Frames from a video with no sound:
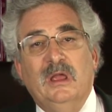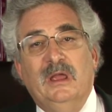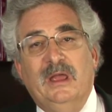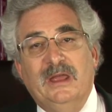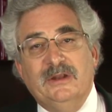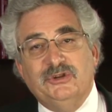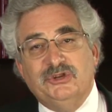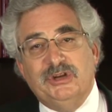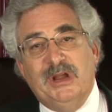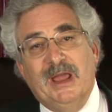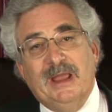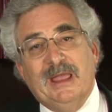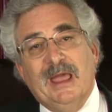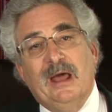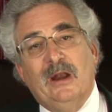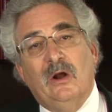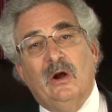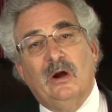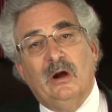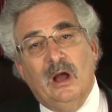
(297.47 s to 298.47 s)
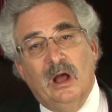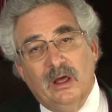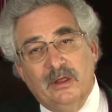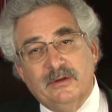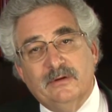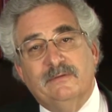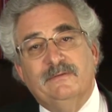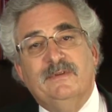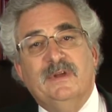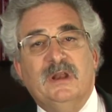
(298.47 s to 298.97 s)
and check out our
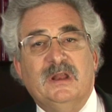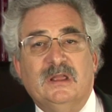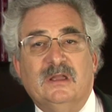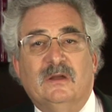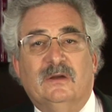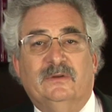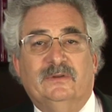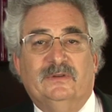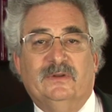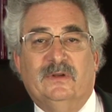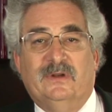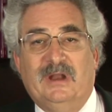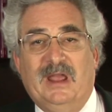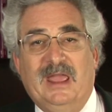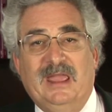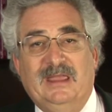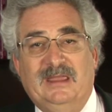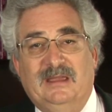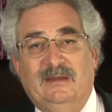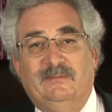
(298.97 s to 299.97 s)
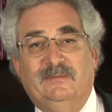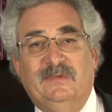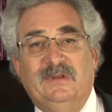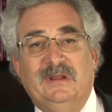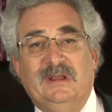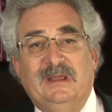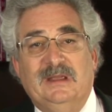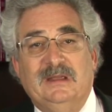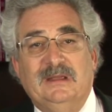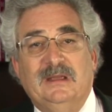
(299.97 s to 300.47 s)
other videos on
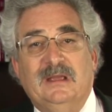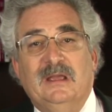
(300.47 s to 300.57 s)
AMD,